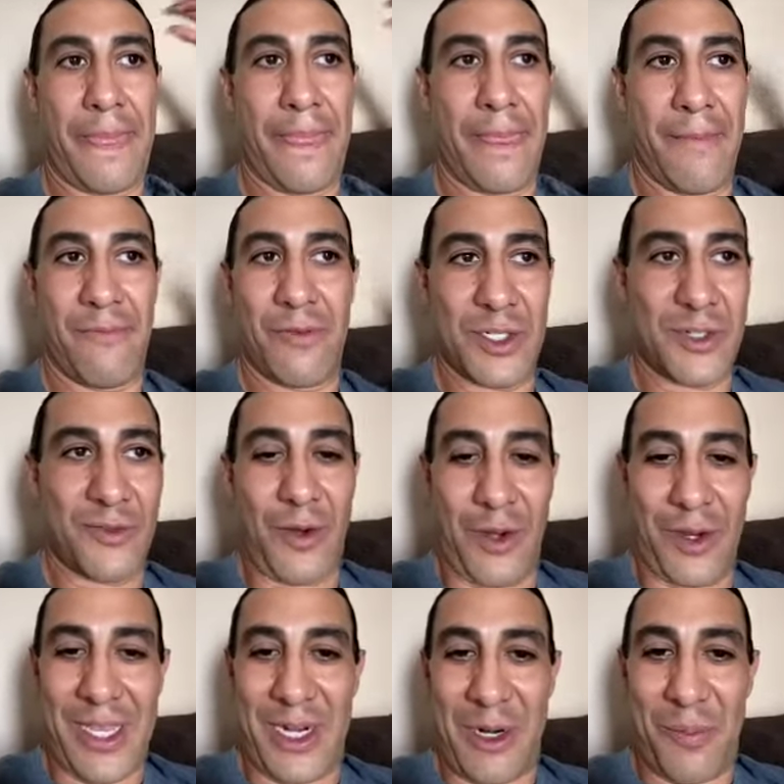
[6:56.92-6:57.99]
first of all,
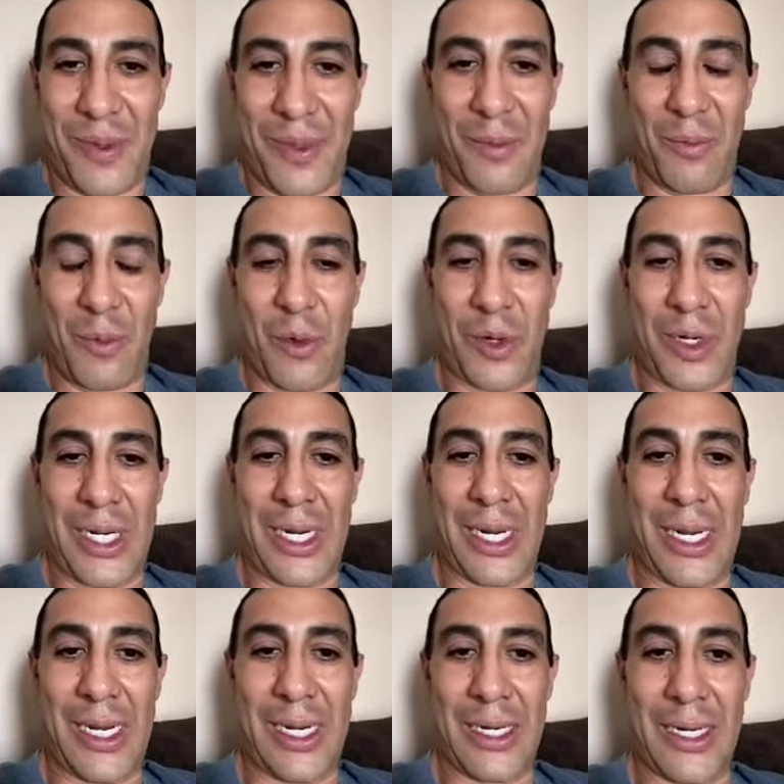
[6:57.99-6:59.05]
get up in the morning
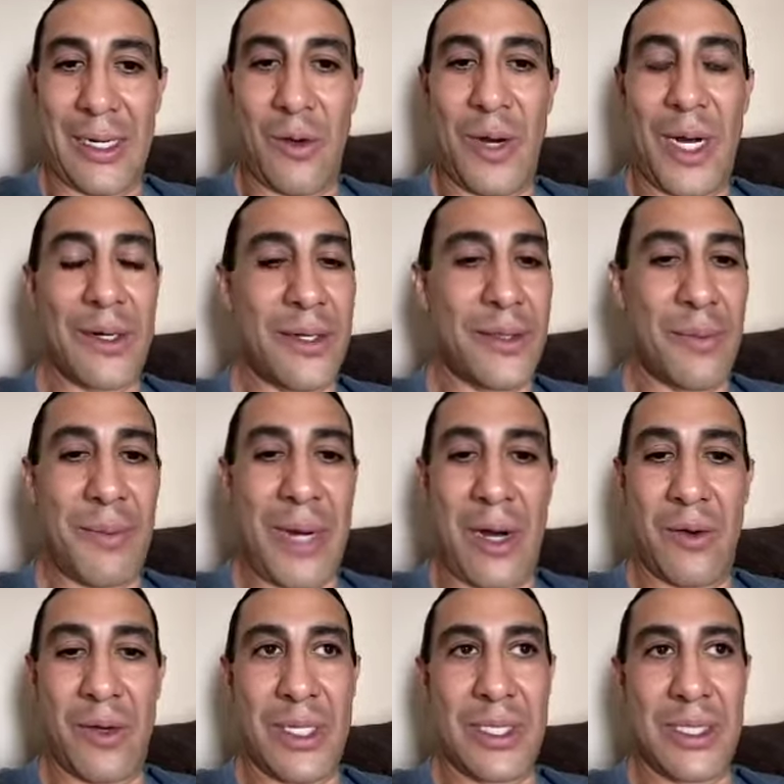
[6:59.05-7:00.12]
and go out in the
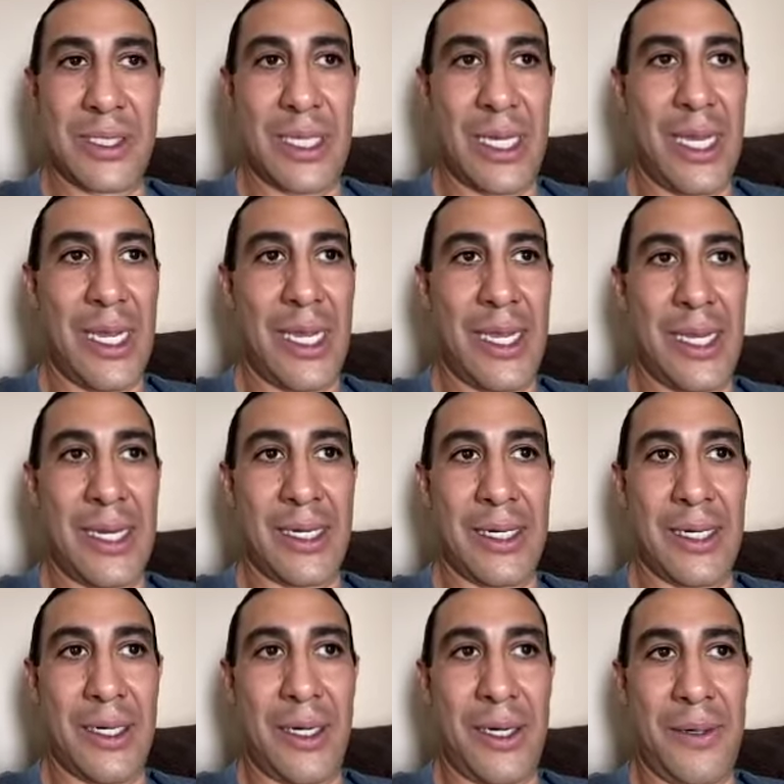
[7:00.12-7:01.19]
mountains and
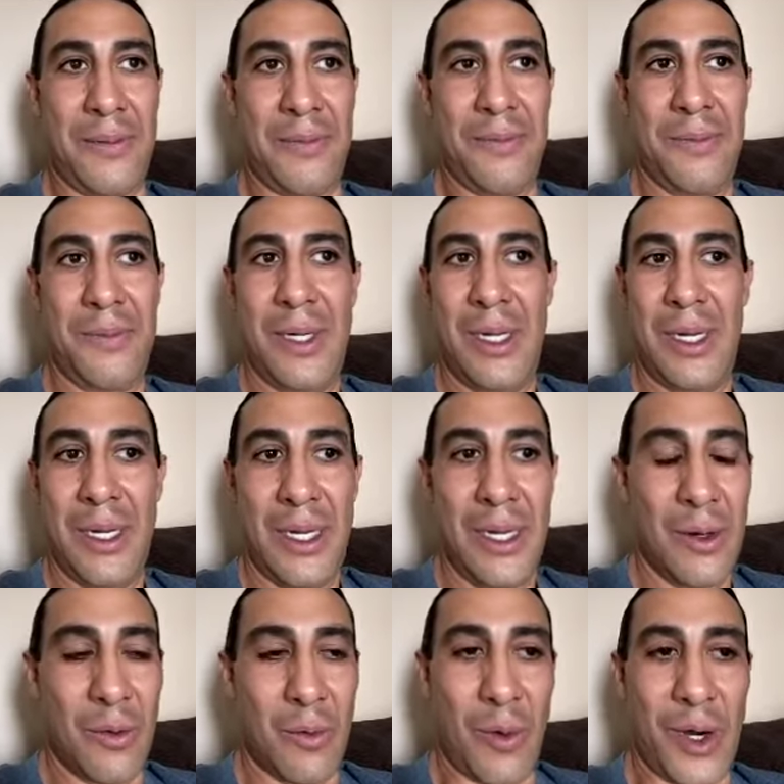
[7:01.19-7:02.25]

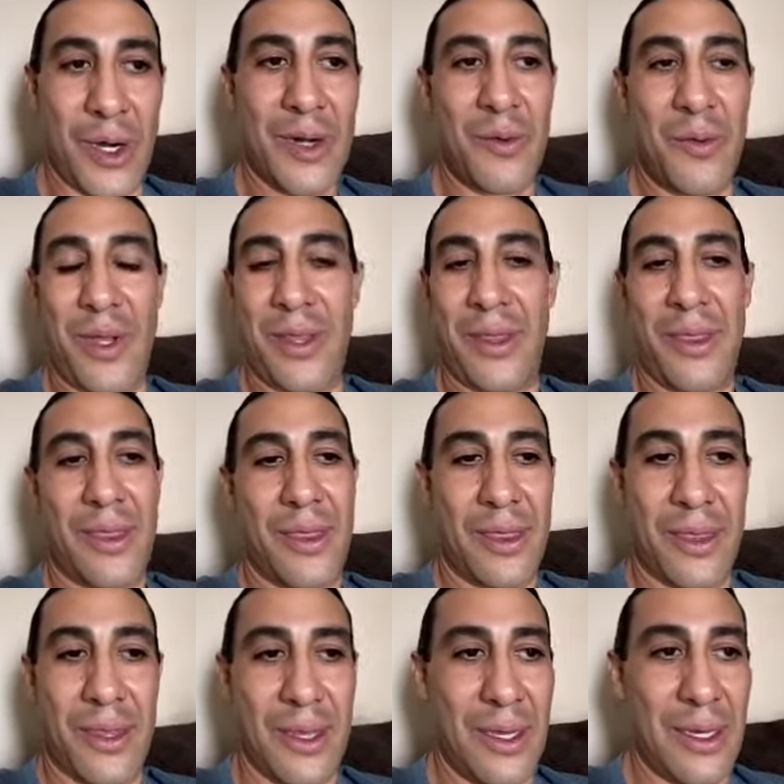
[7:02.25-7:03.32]
work with
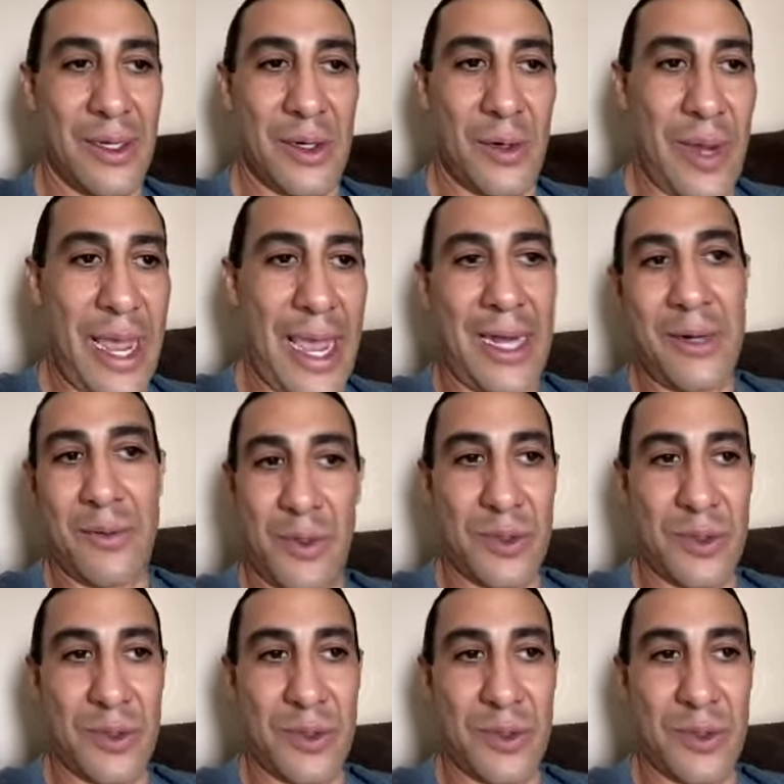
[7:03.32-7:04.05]
animals